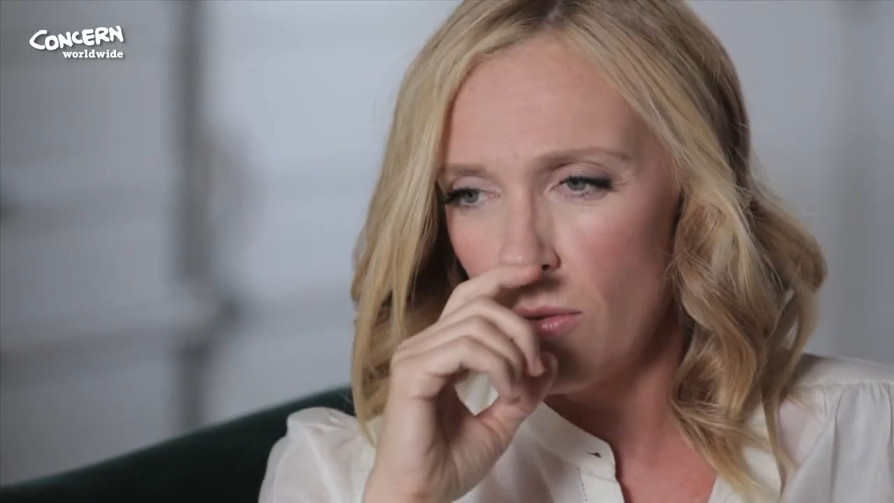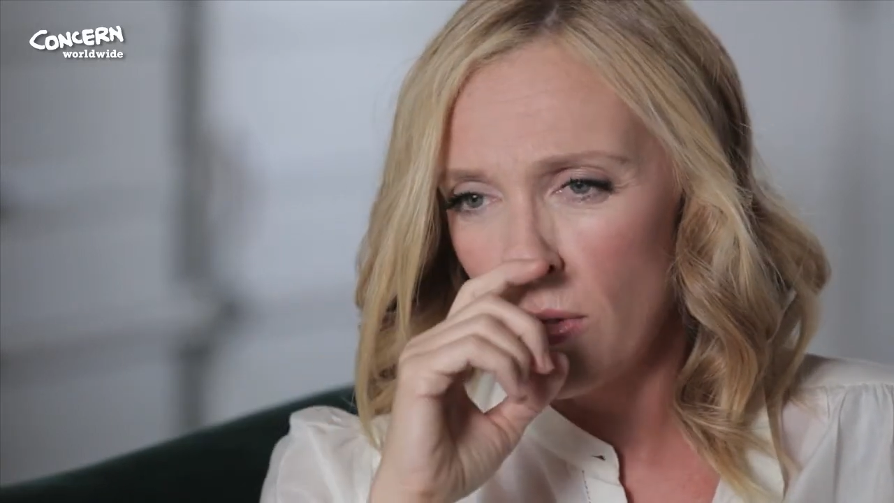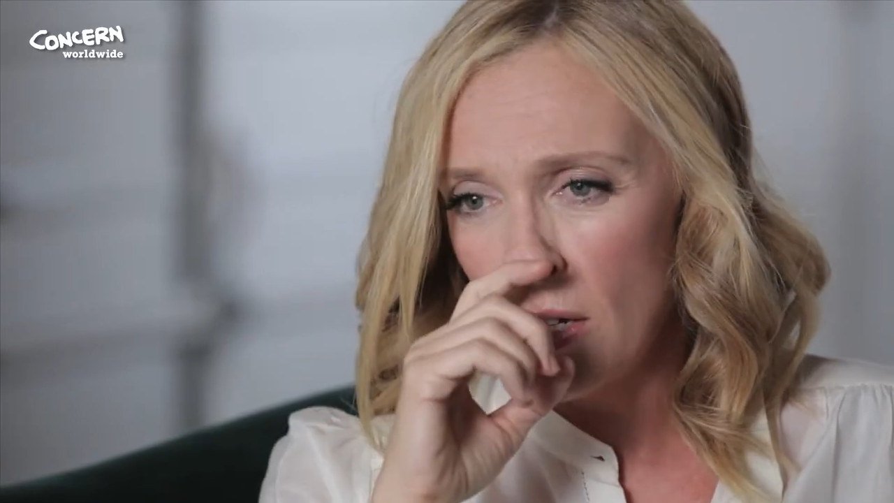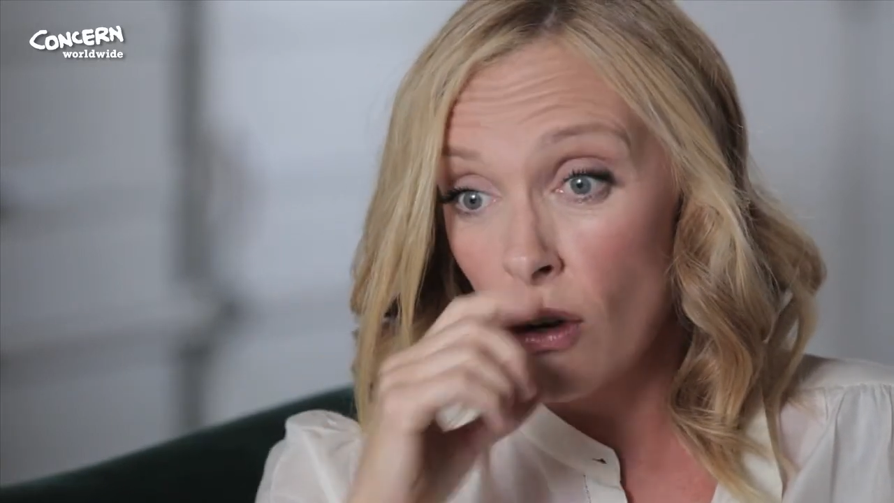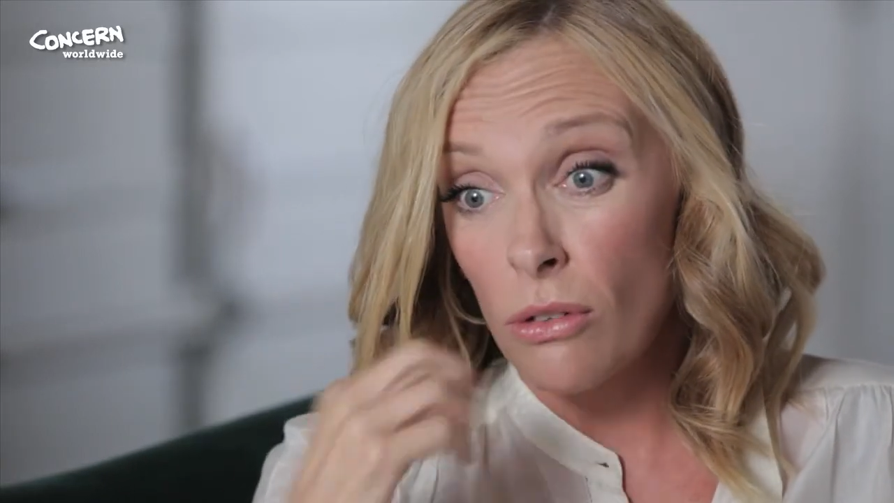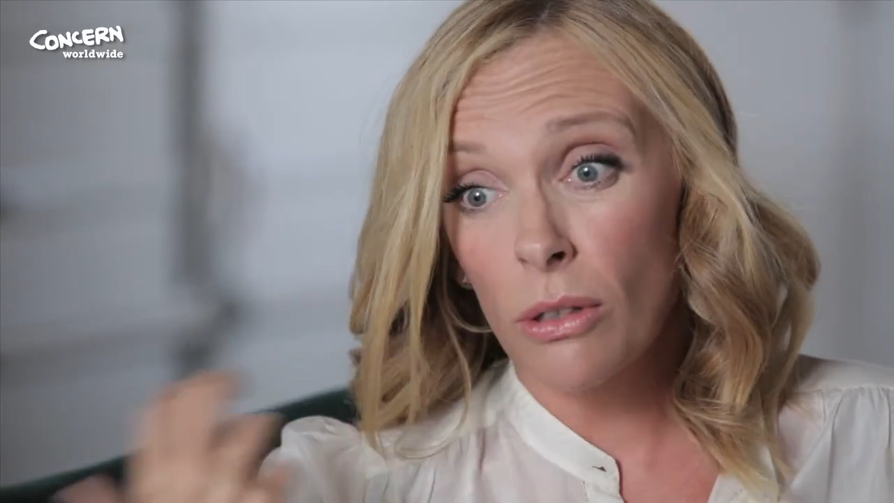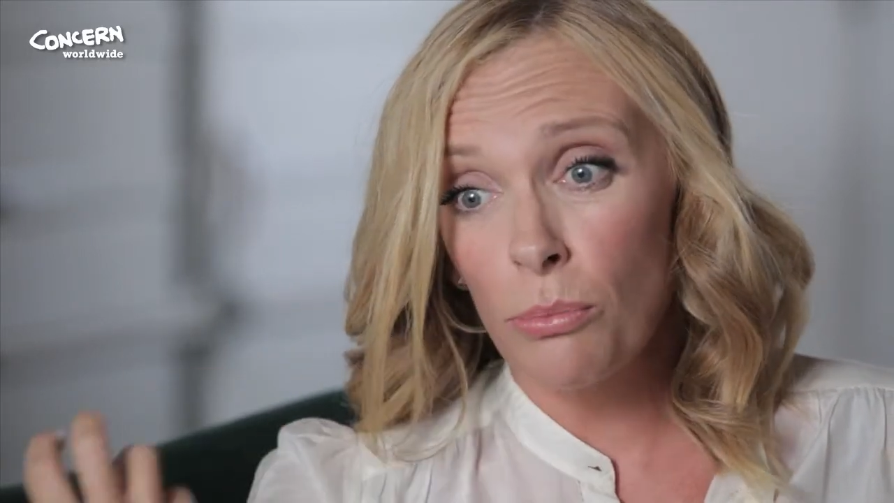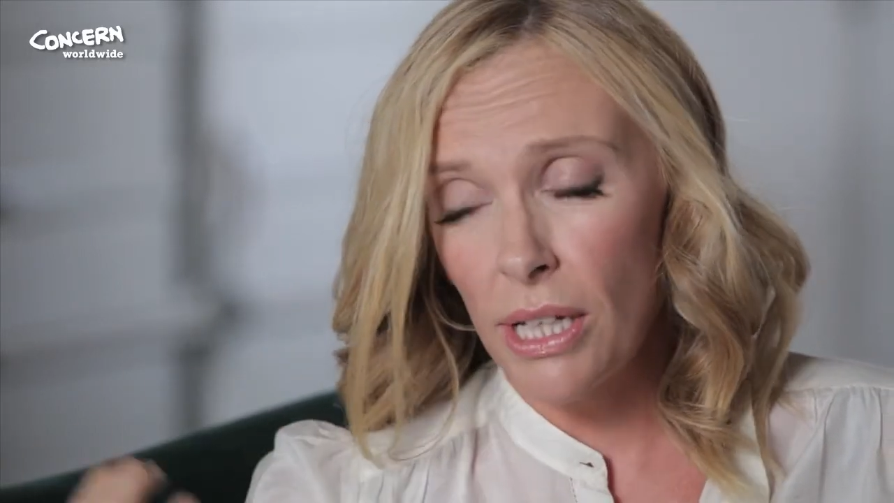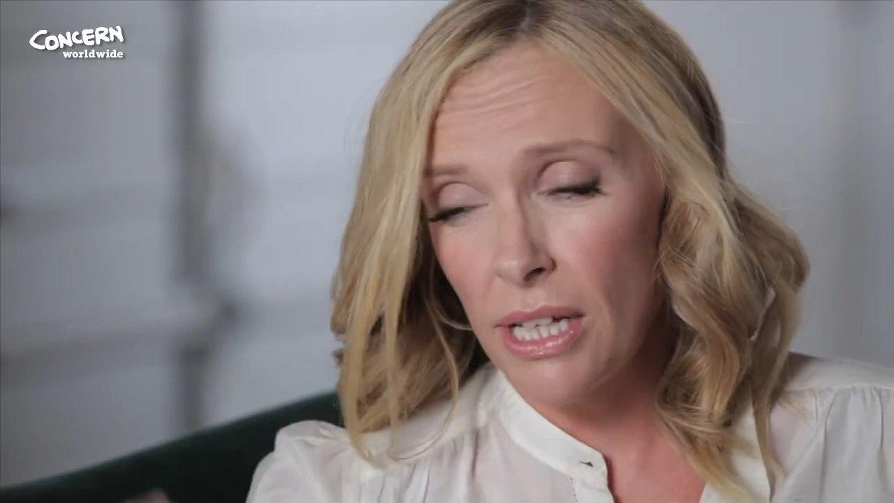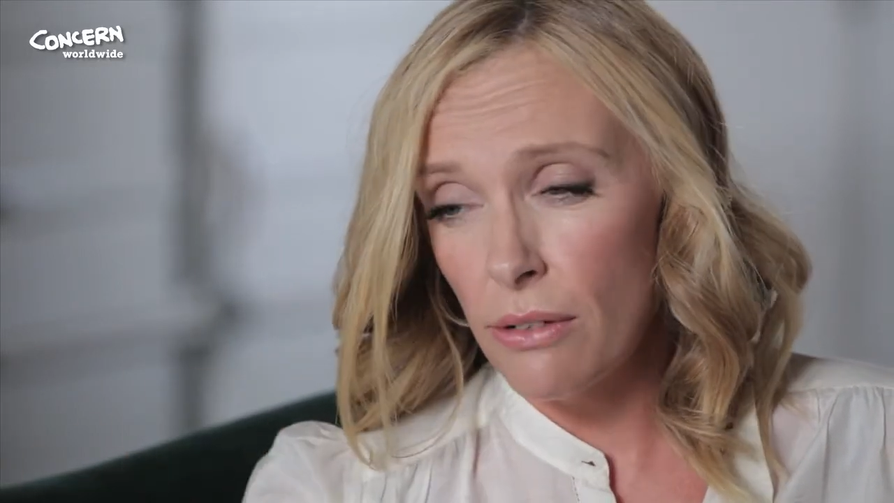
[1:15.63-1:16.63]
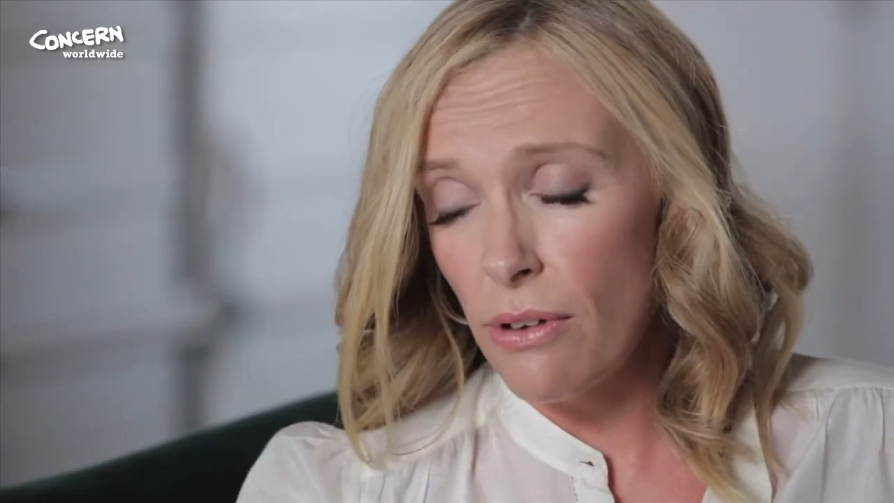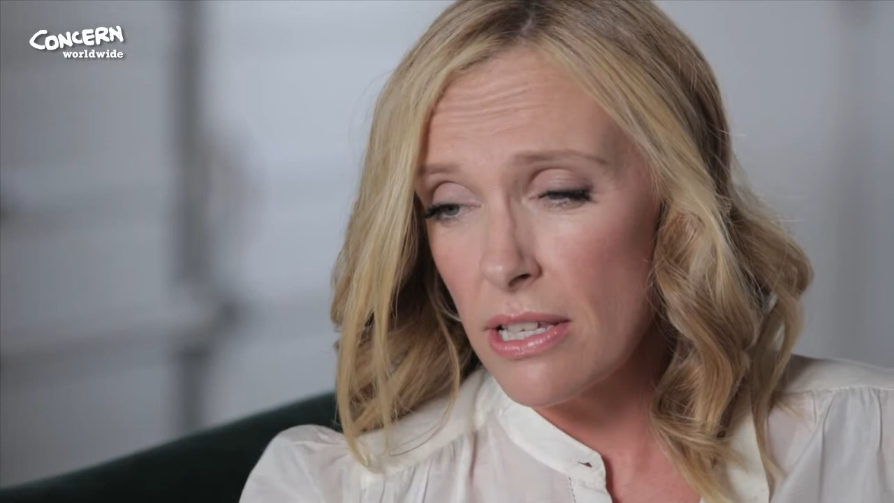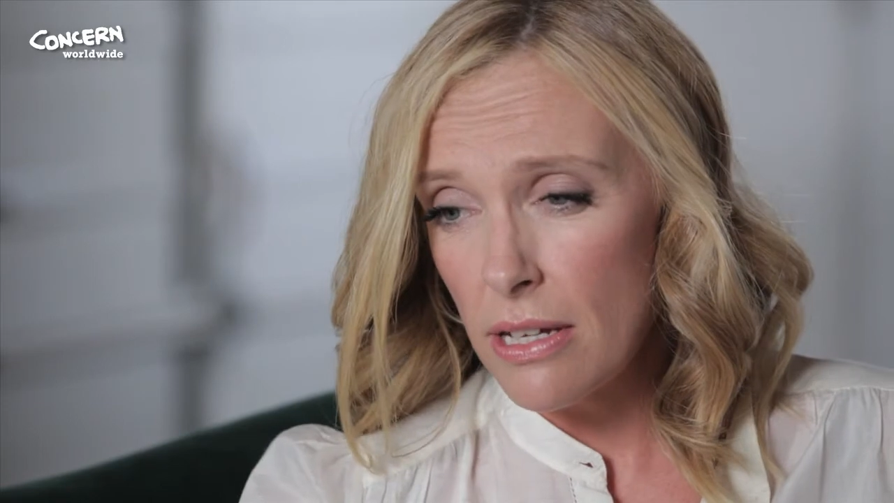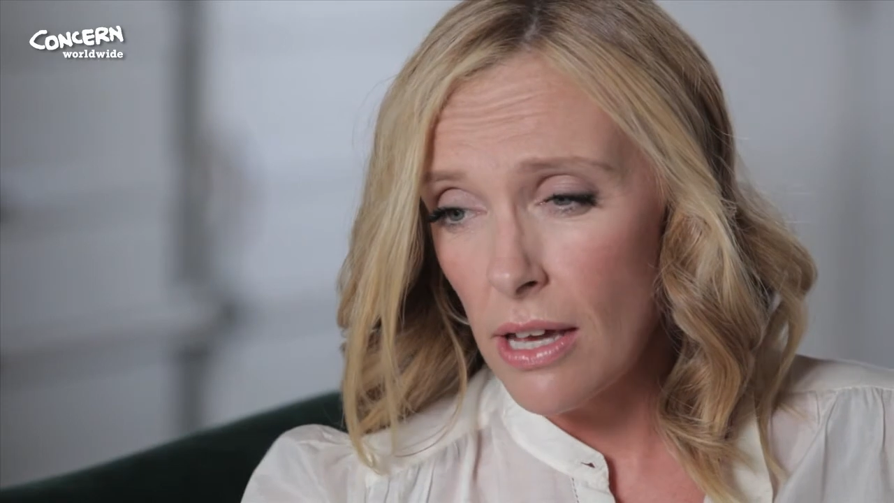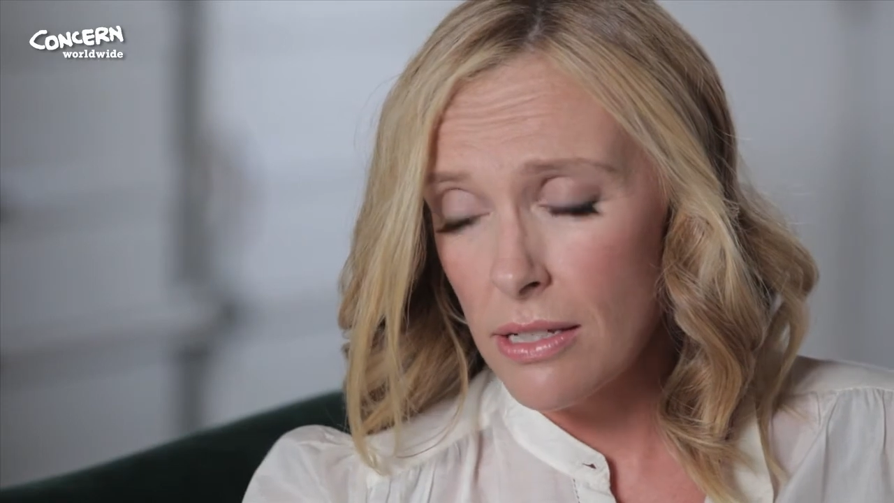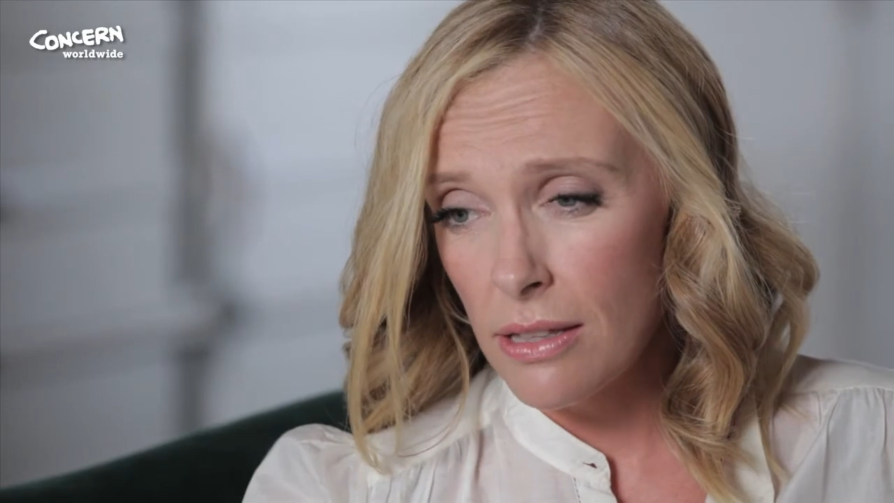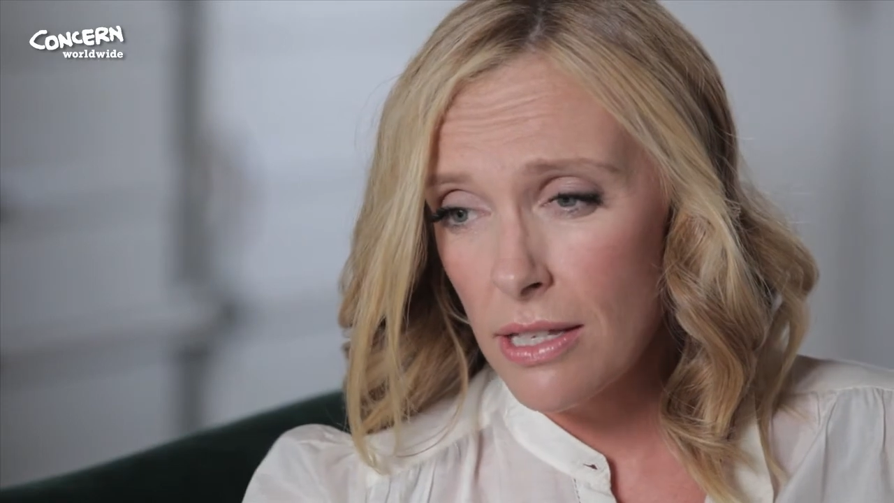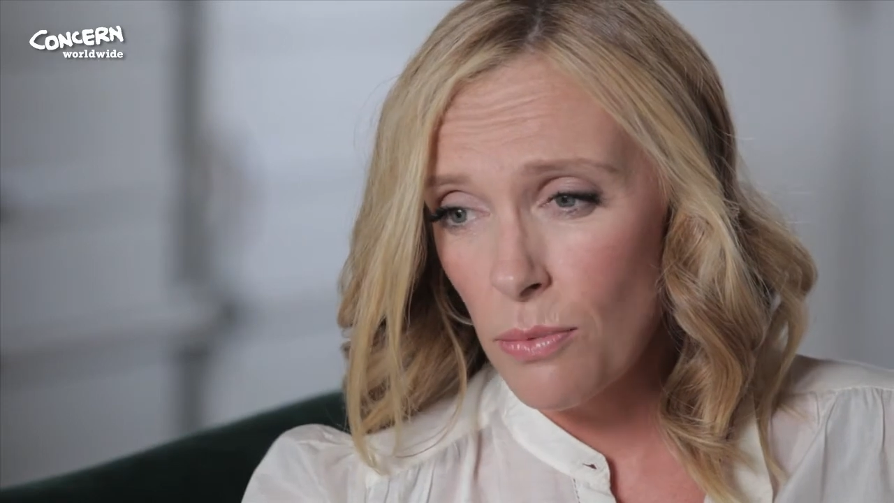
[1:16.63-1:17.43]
and or they don't completely resonate.